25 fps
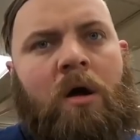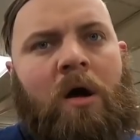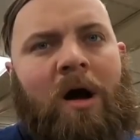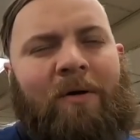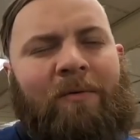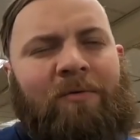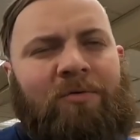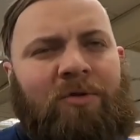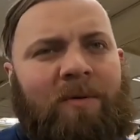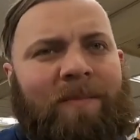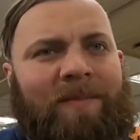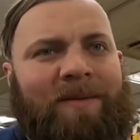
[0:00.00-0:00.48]
I'm
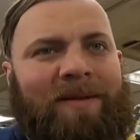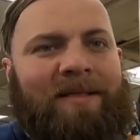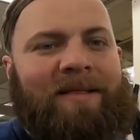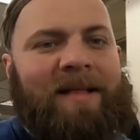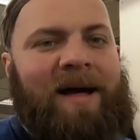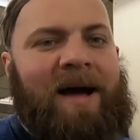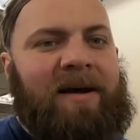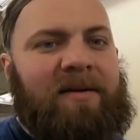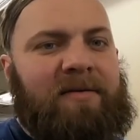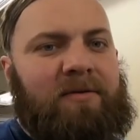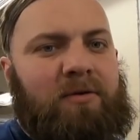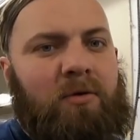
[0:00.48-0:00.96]
gonna talk about the
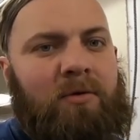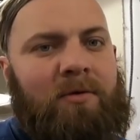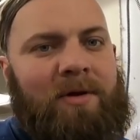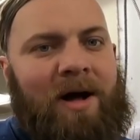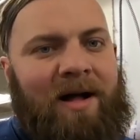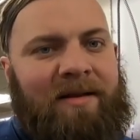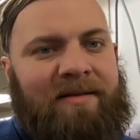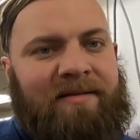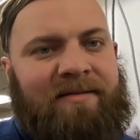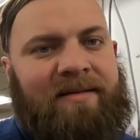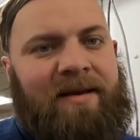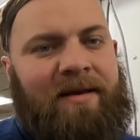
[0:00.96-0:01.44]
last two
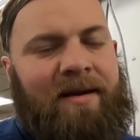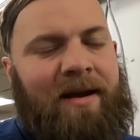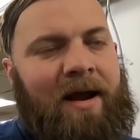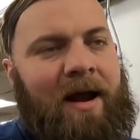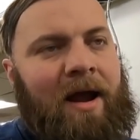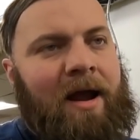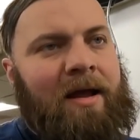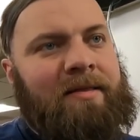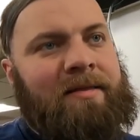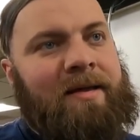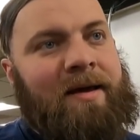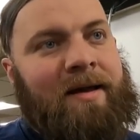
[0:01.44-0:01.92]
lots that
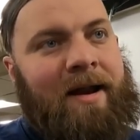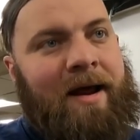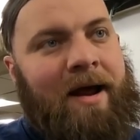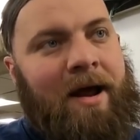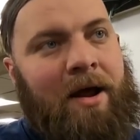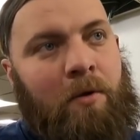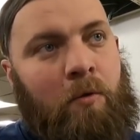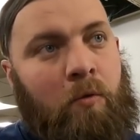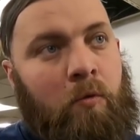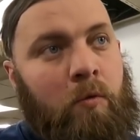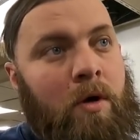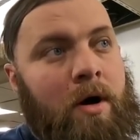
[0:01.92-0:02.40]
I that
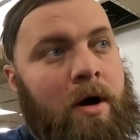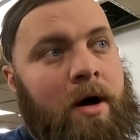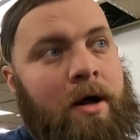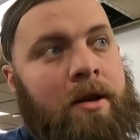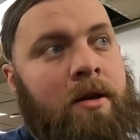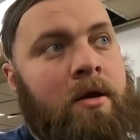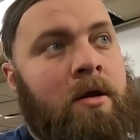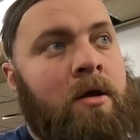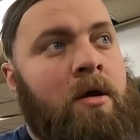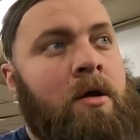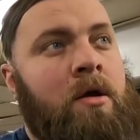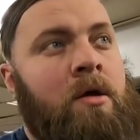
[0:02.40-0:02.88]
I
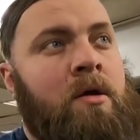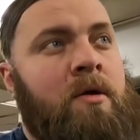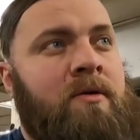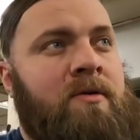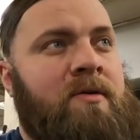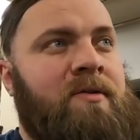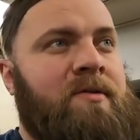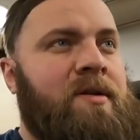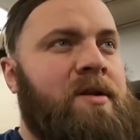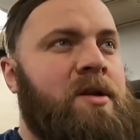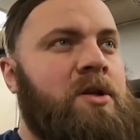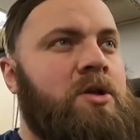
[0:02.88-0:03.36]
won
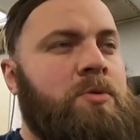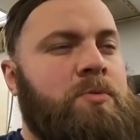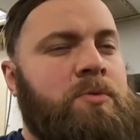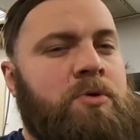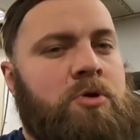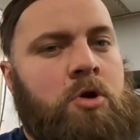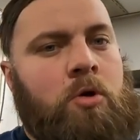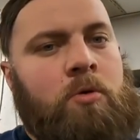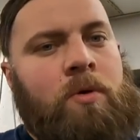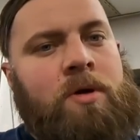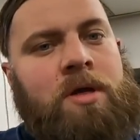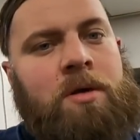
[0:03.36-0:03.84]
since I didn't
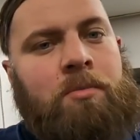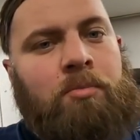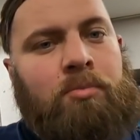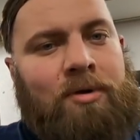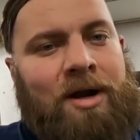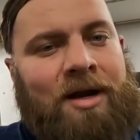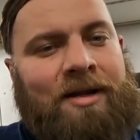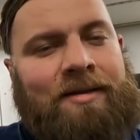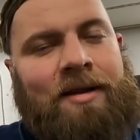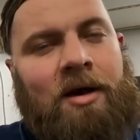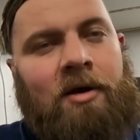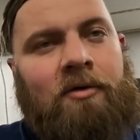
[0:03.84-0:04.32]
show any
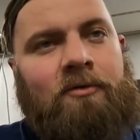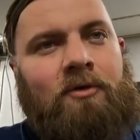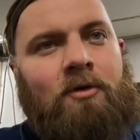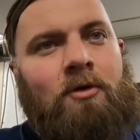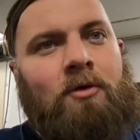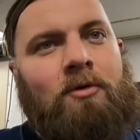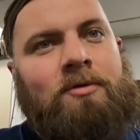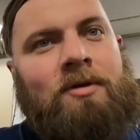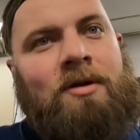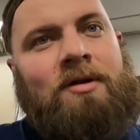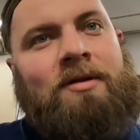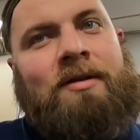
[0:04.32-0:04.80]
breakdowns
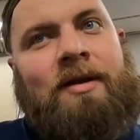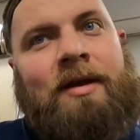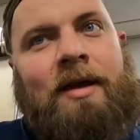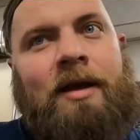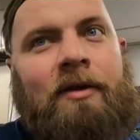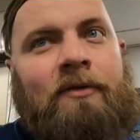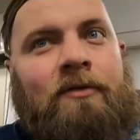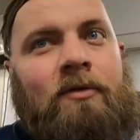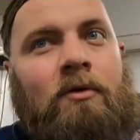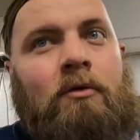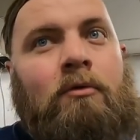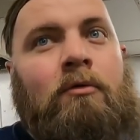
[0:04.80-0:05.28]
on the
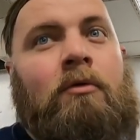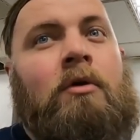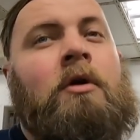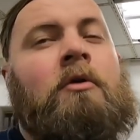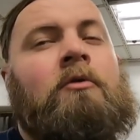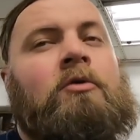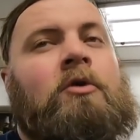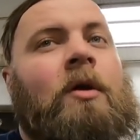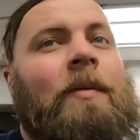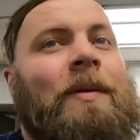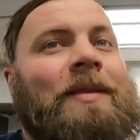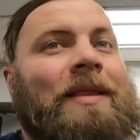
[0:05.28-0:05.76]
thing. So
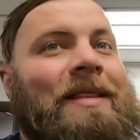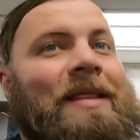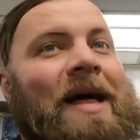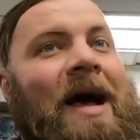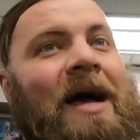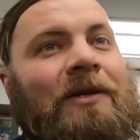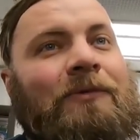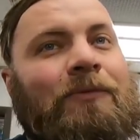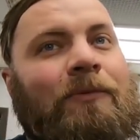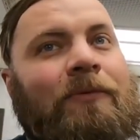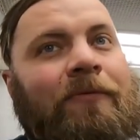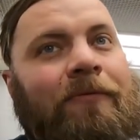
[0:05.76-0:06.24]
talk about the
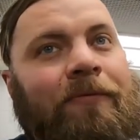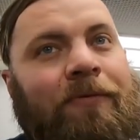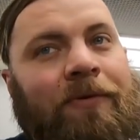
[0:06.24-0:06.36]
last one